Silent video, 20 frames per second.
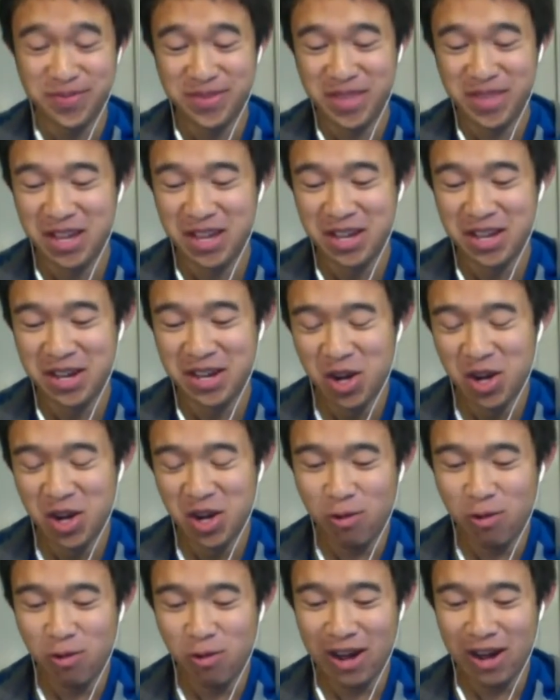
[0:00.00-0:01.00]

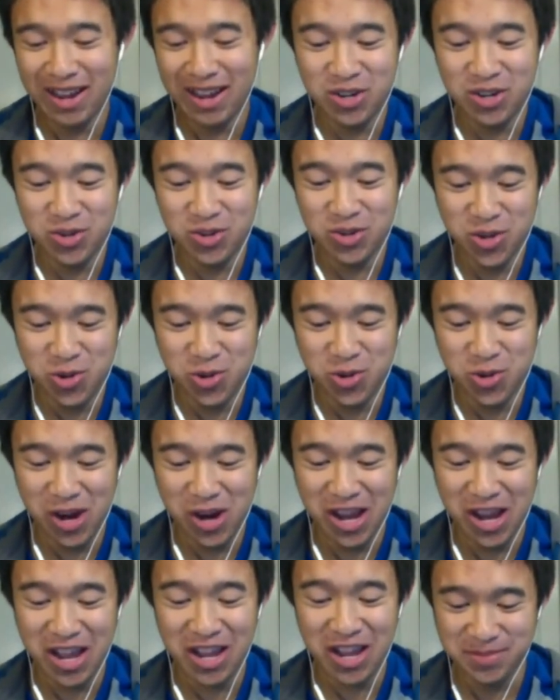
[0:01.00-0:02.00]
Why do you hate